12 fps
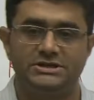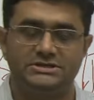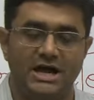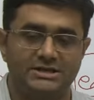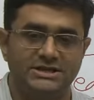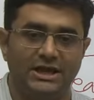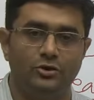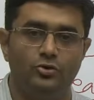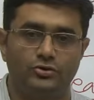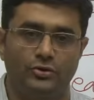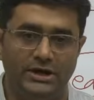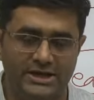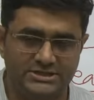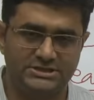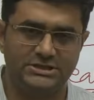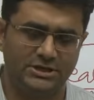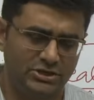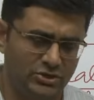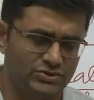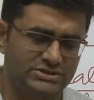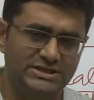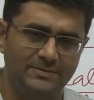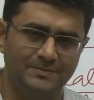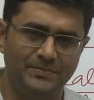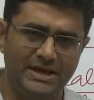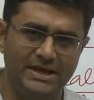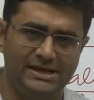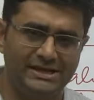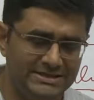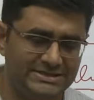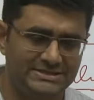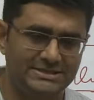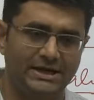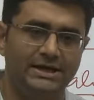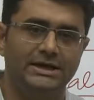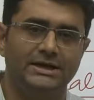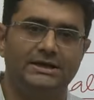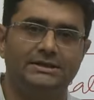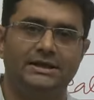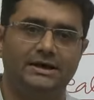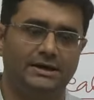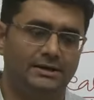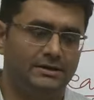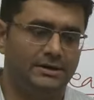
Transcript: is asking you to list, you simply list the